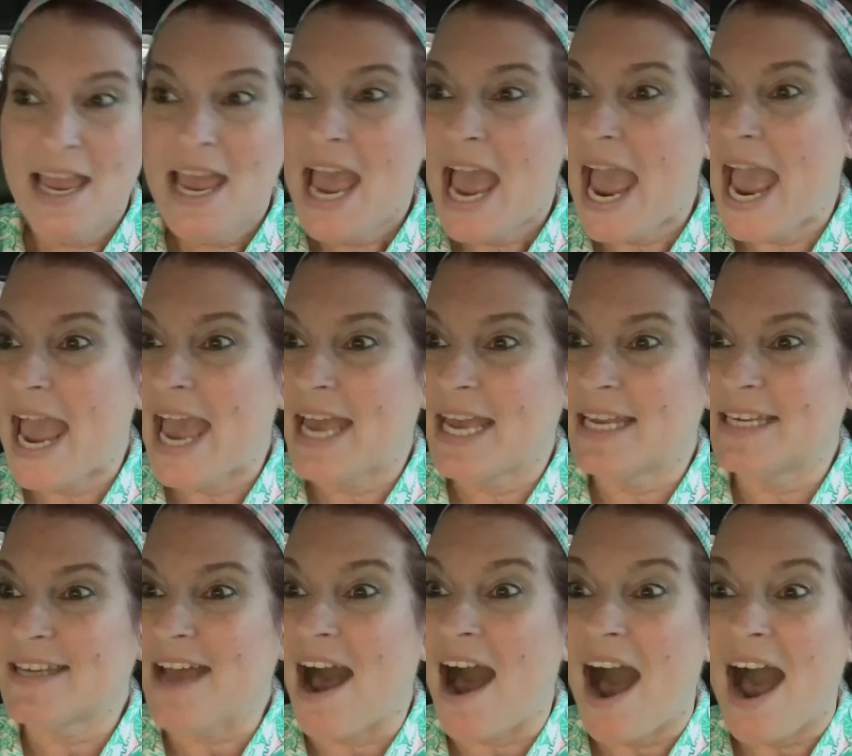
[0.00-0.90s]
and
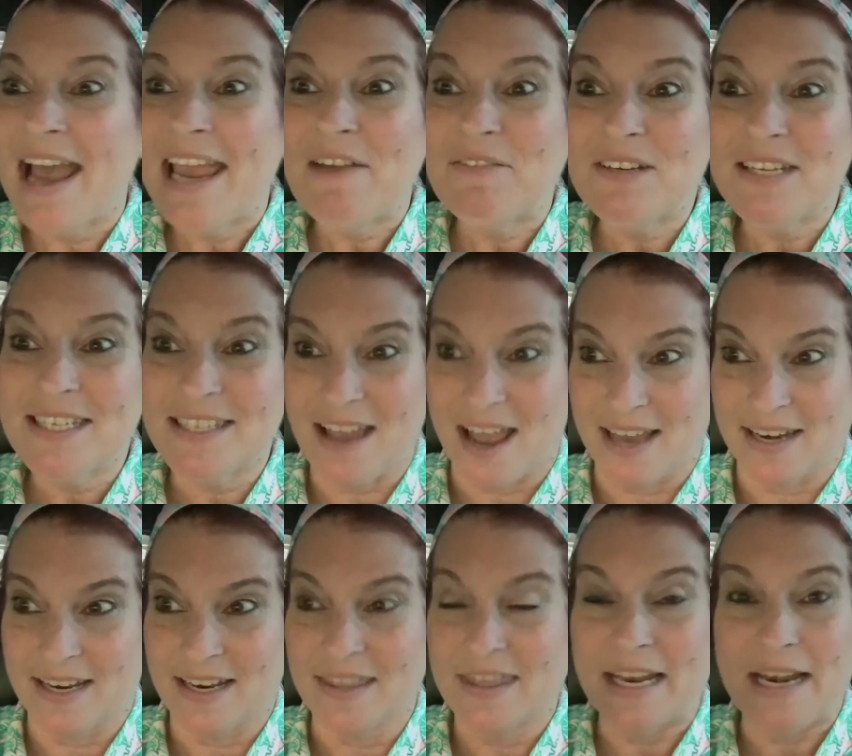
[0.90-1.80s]
I have
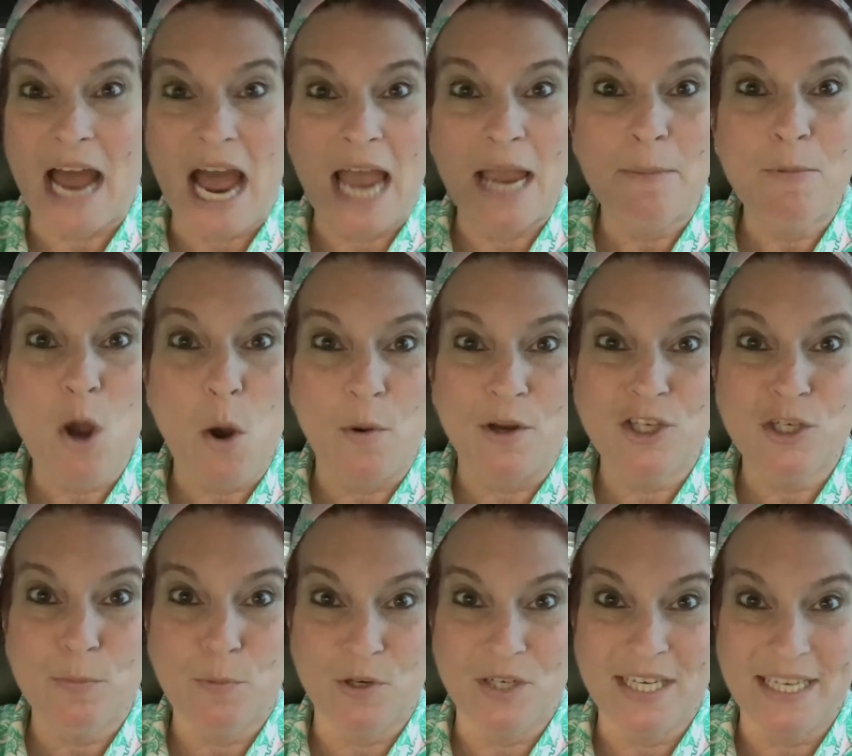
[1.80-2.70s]
decided that I am going to
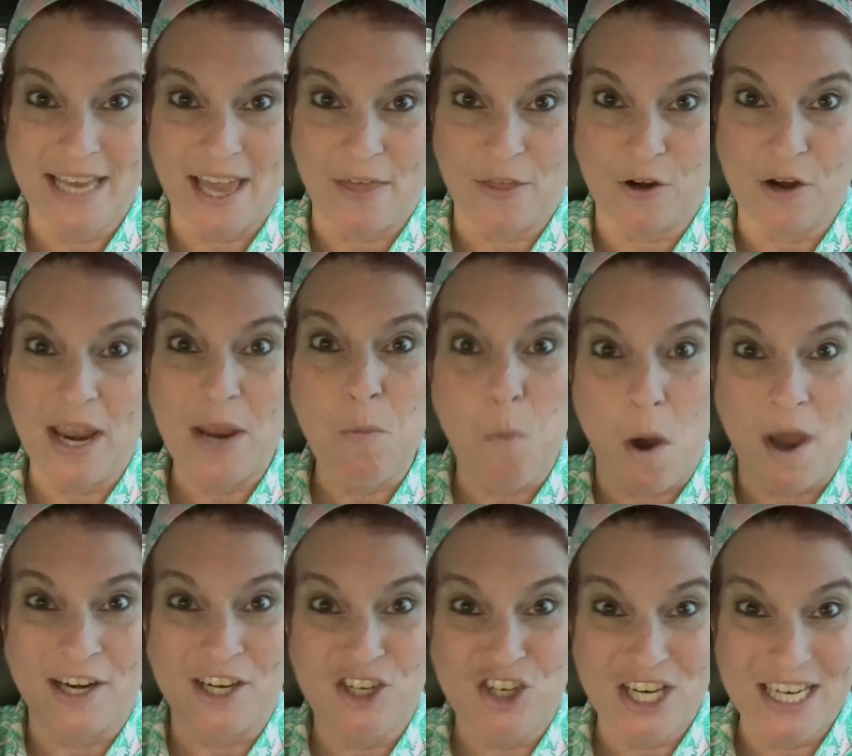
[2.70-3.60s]
put together a wine
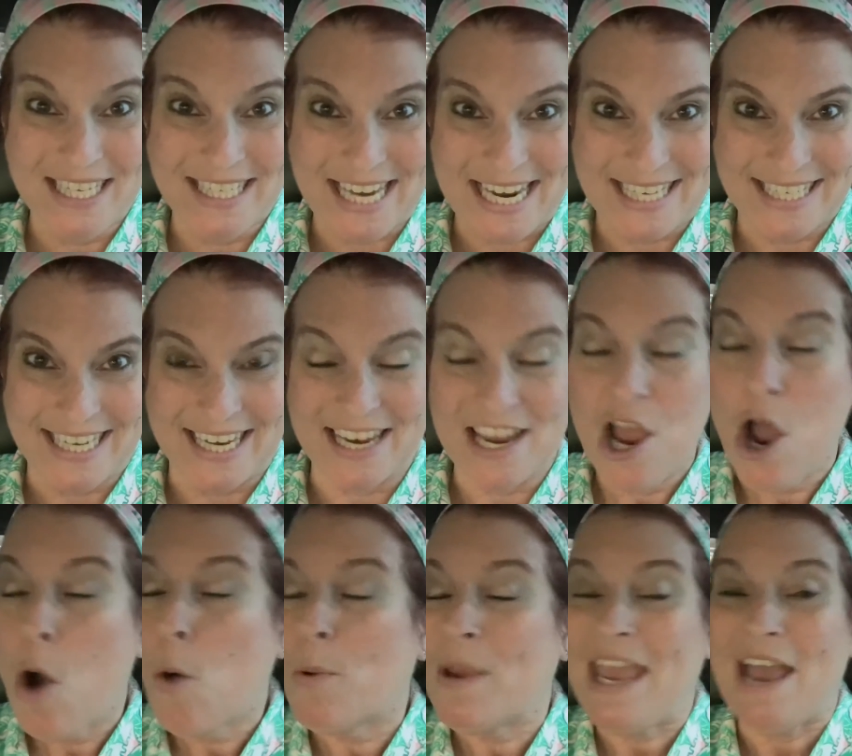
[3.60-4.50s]
and cheese tasting.
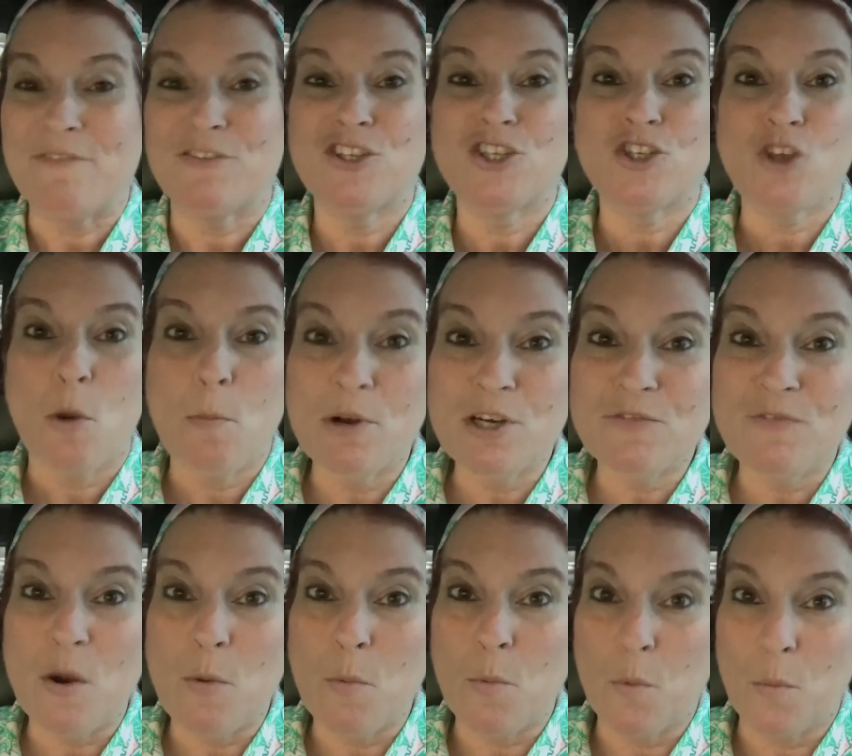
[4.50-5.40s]
We have so much
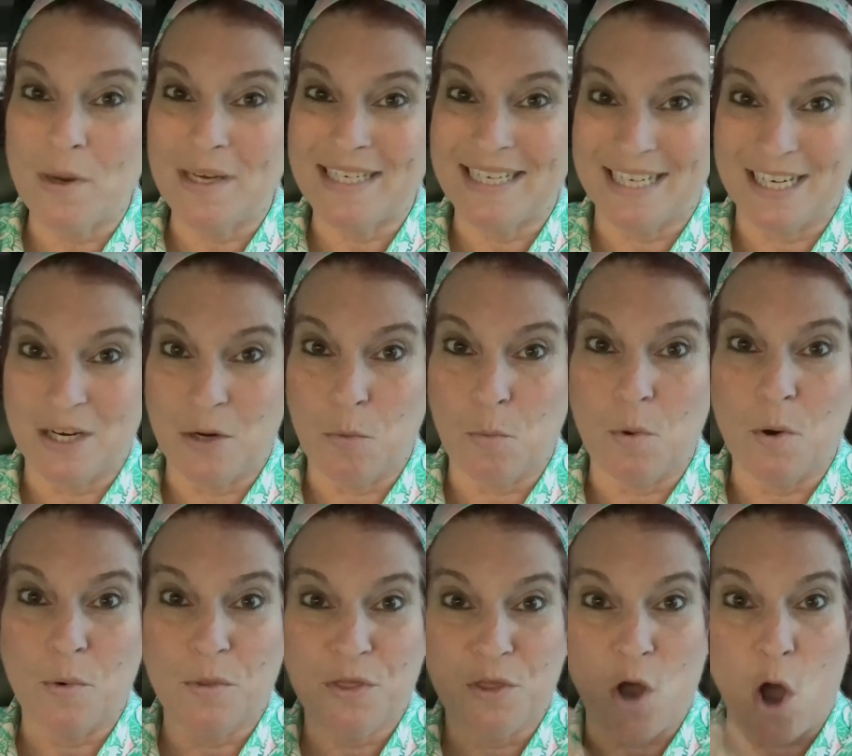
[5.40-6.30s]
fun when we did it
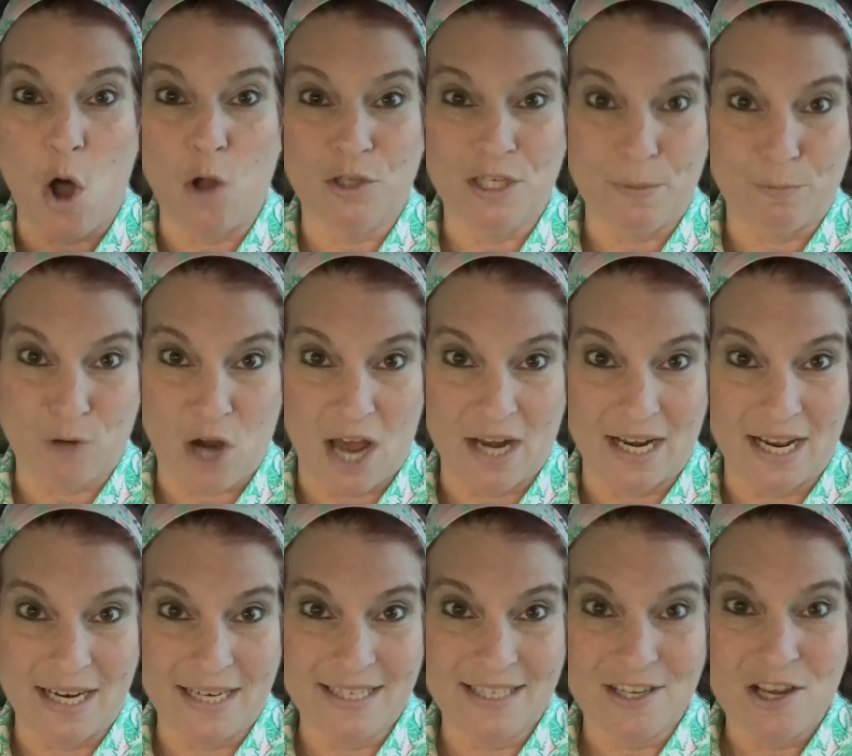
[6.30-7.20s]
with Aldi
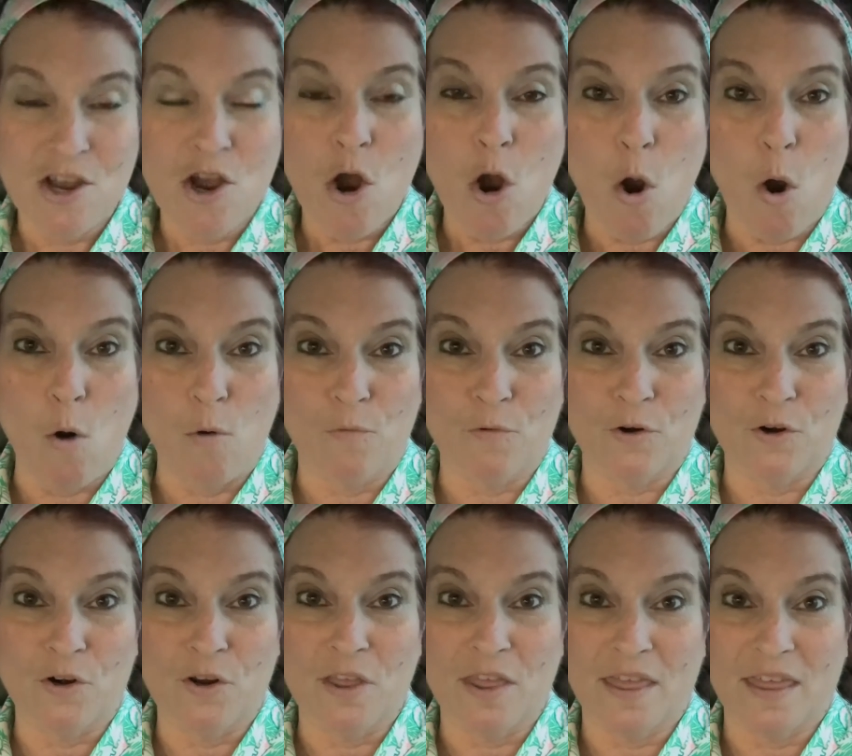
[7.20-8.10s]
products
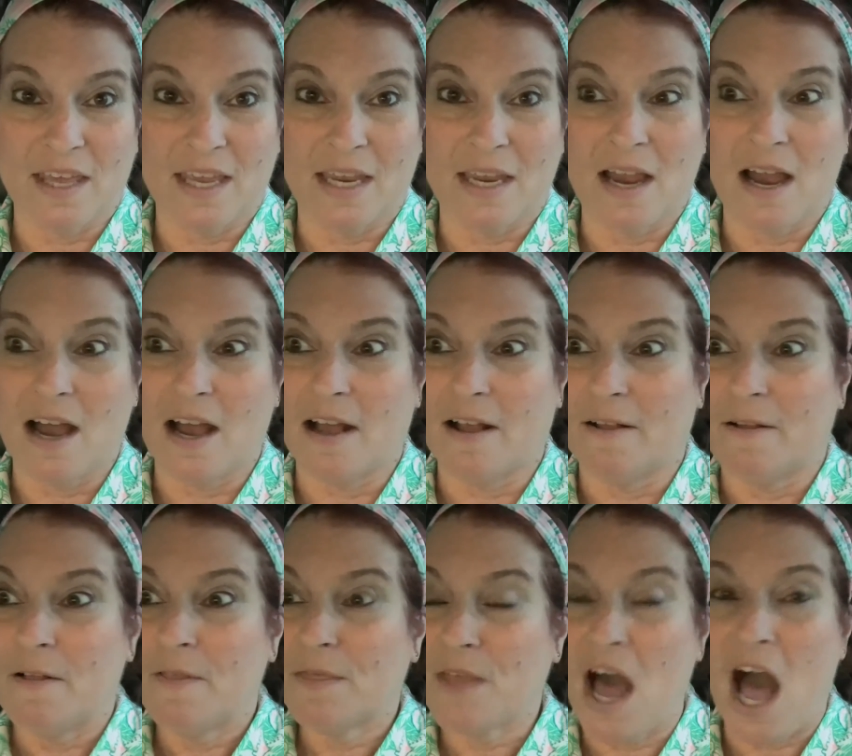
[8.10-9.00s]
over the
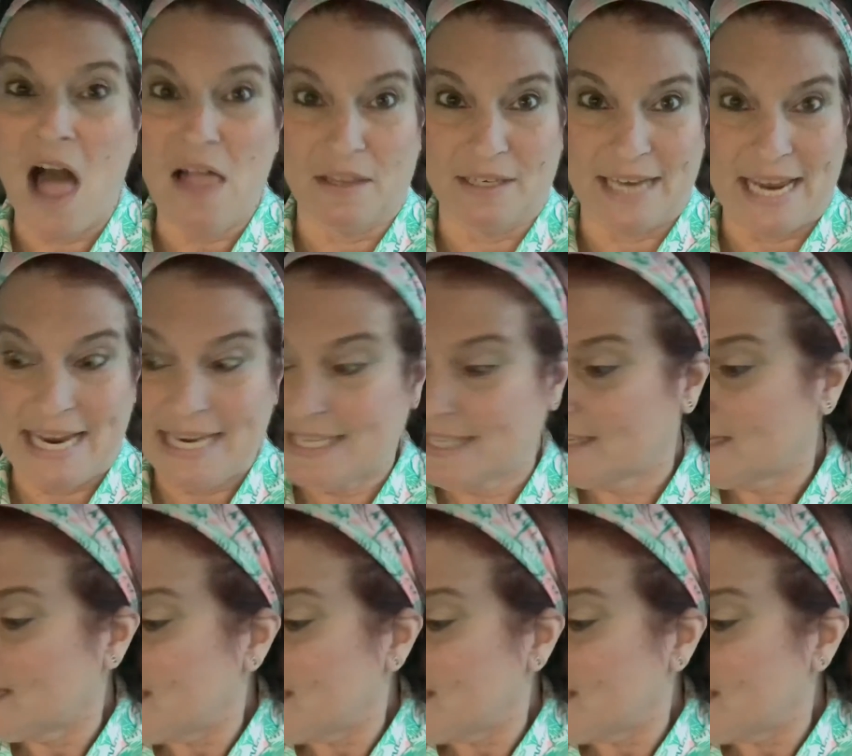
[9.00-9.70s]
holidays.